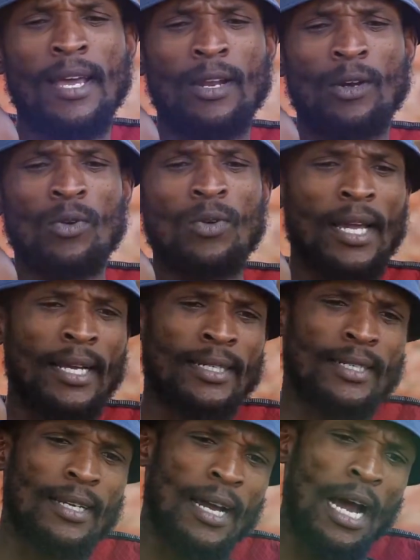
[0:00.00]
look
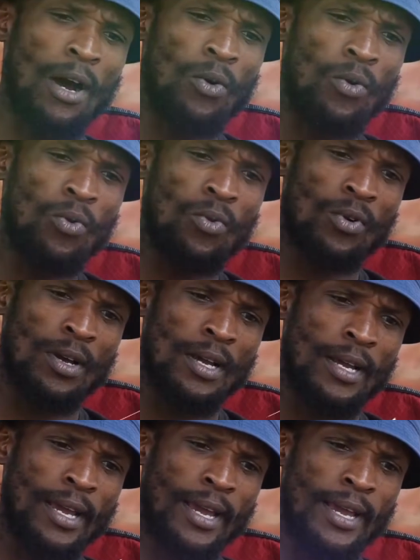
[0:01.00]
at how
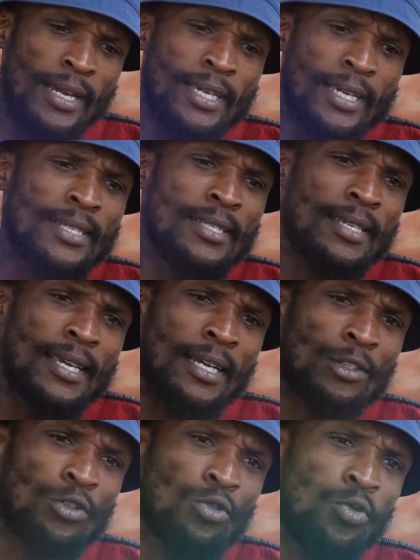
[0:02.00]
kids
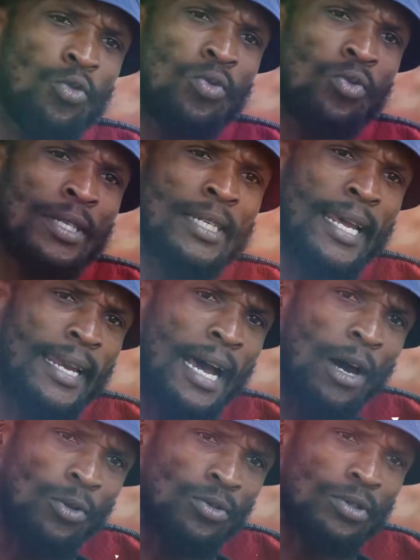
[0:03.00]
get to turn out.